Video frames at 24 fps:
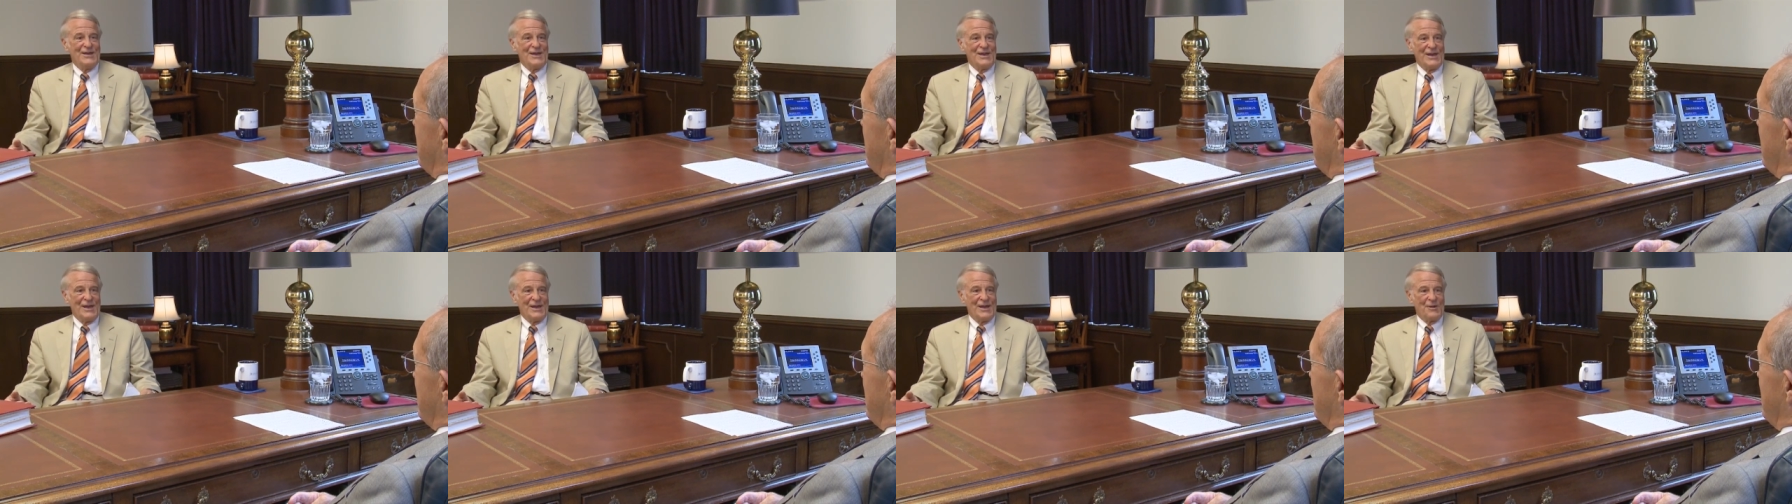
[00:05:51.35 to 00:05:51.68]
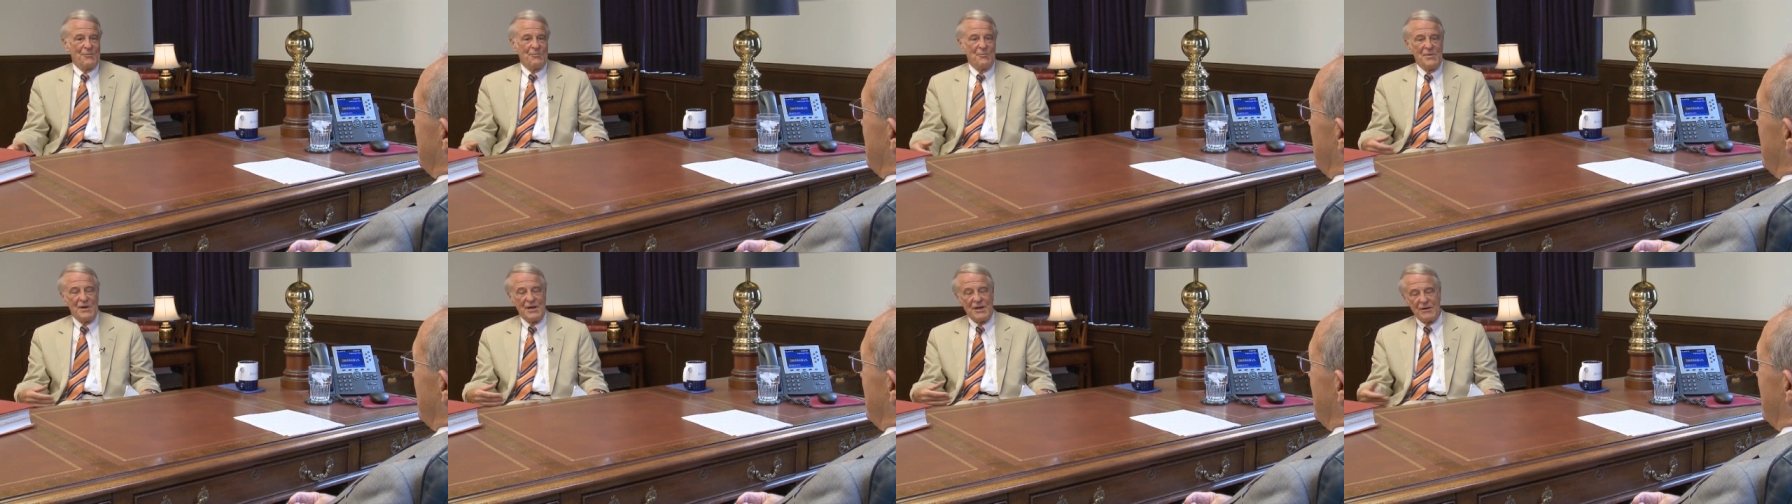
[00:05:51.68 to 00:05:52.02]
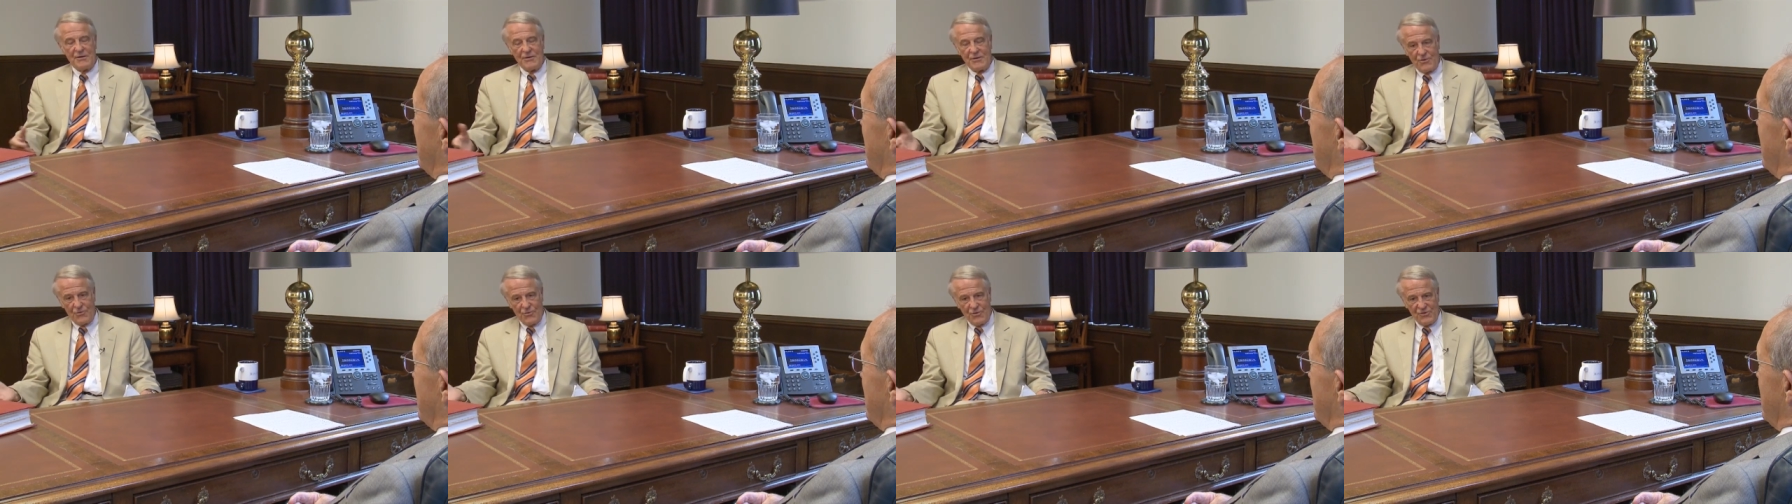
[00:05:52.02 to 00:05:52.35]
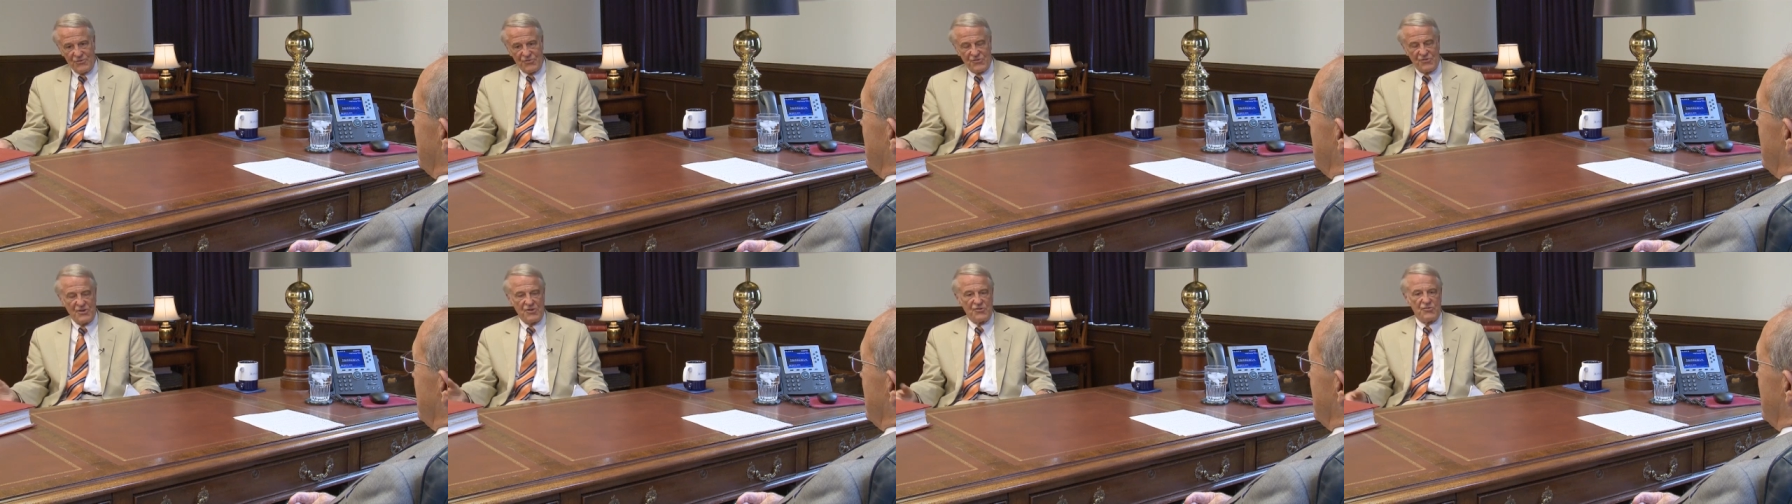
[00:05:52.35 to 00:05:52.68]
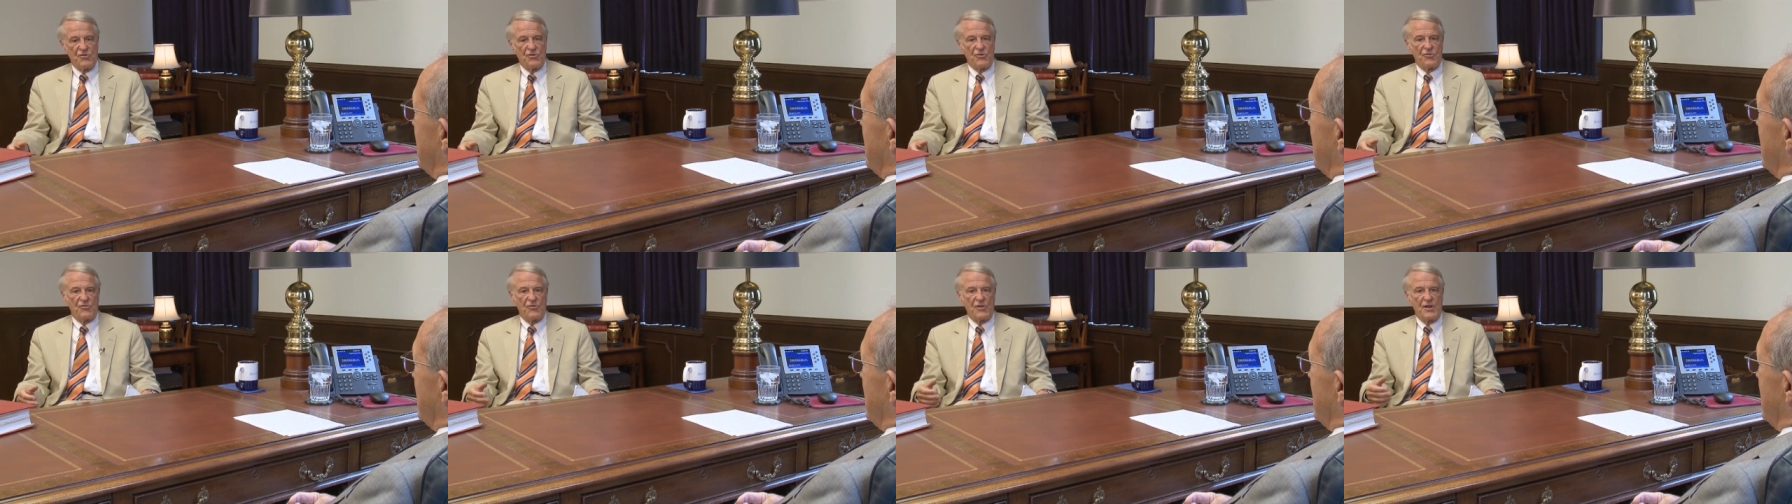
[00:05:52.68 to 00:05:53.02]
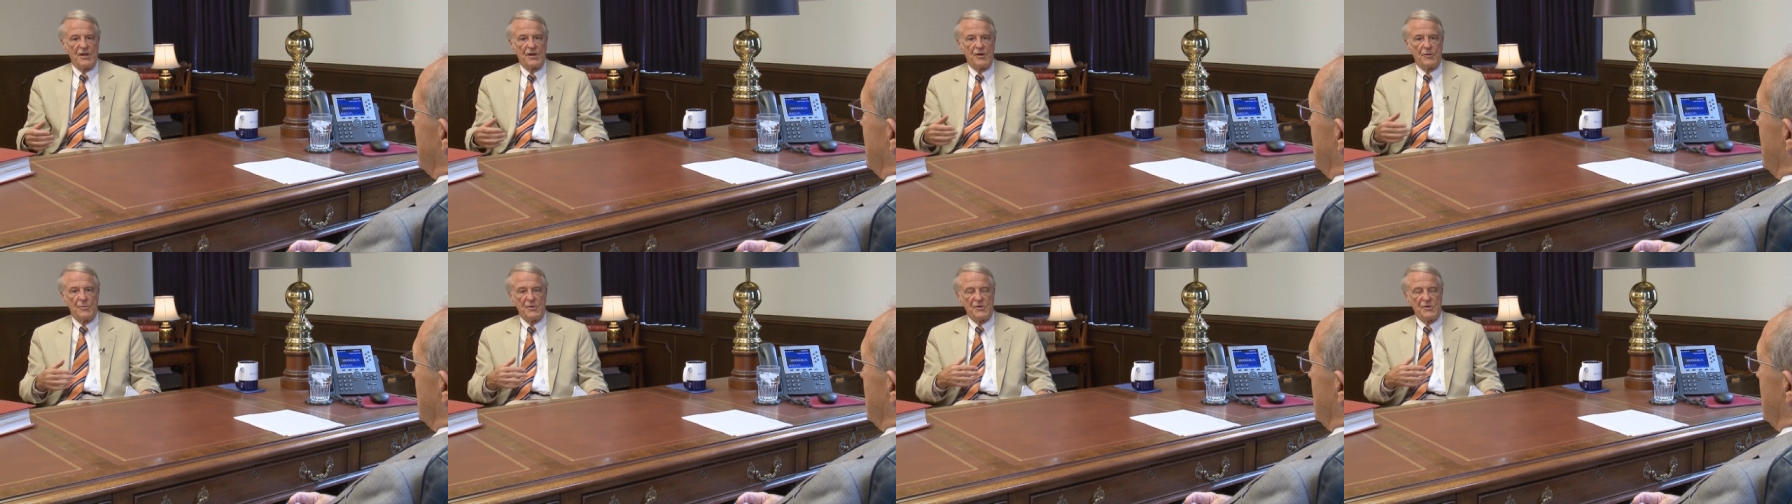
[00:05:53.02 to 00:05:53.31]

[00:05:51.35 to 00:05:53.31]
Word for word: And Mitt, of course, six years later.